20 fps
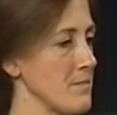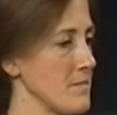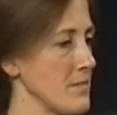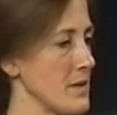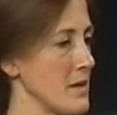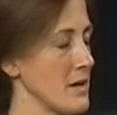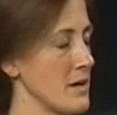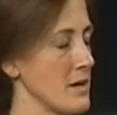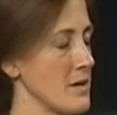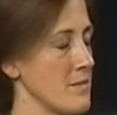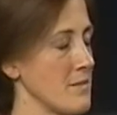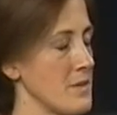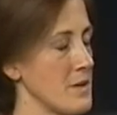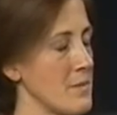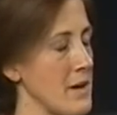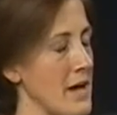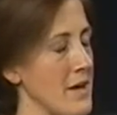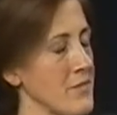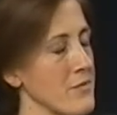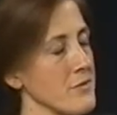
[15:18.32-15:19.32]
the, the
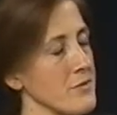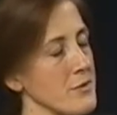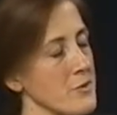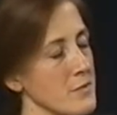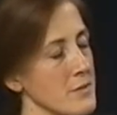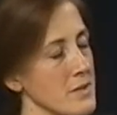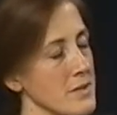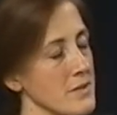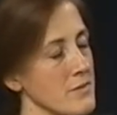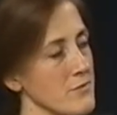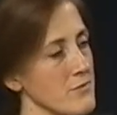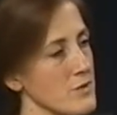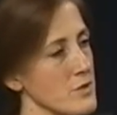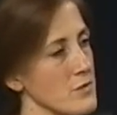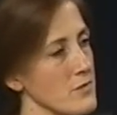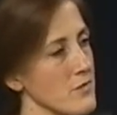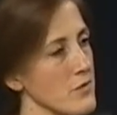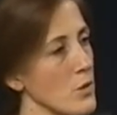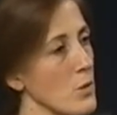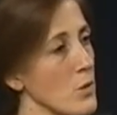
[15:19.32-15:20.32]
bathroom and the, the,
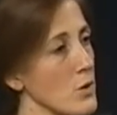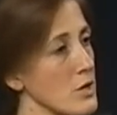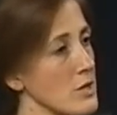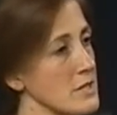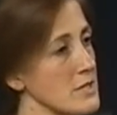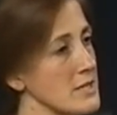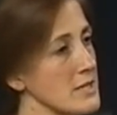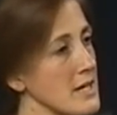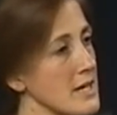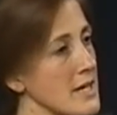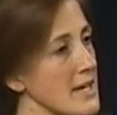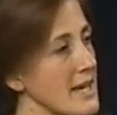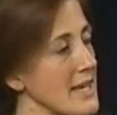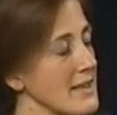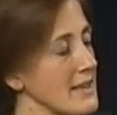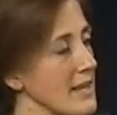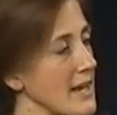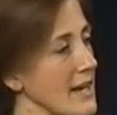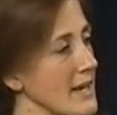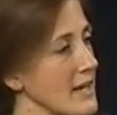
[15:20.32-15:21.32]
floors
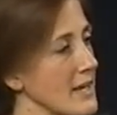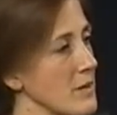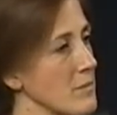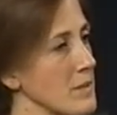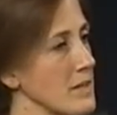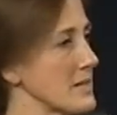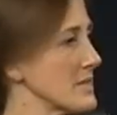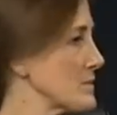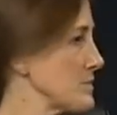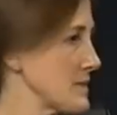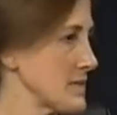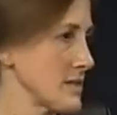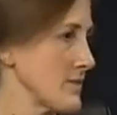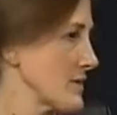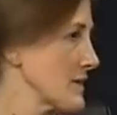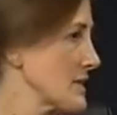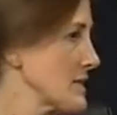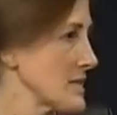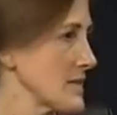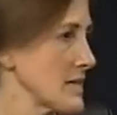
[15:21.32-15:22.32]
and lighting, but
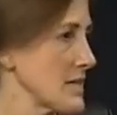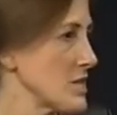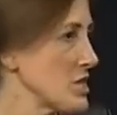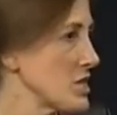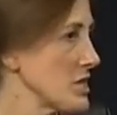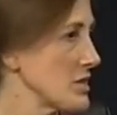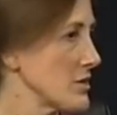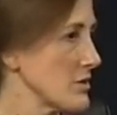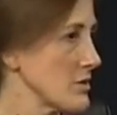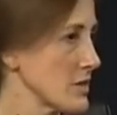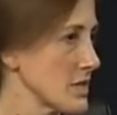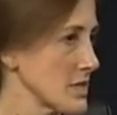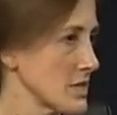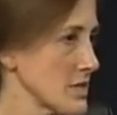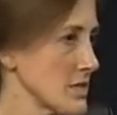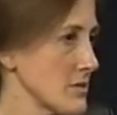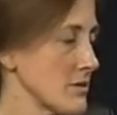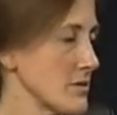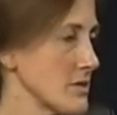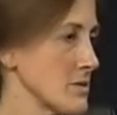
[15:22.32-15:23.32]
specific to the kitchen, are there
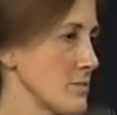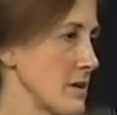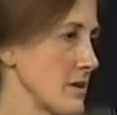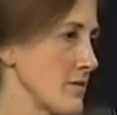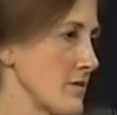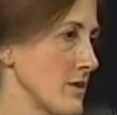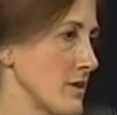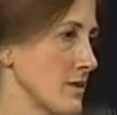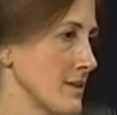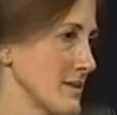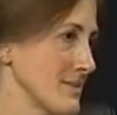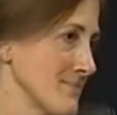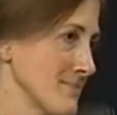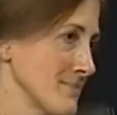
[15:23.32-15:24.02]
concerns about falling?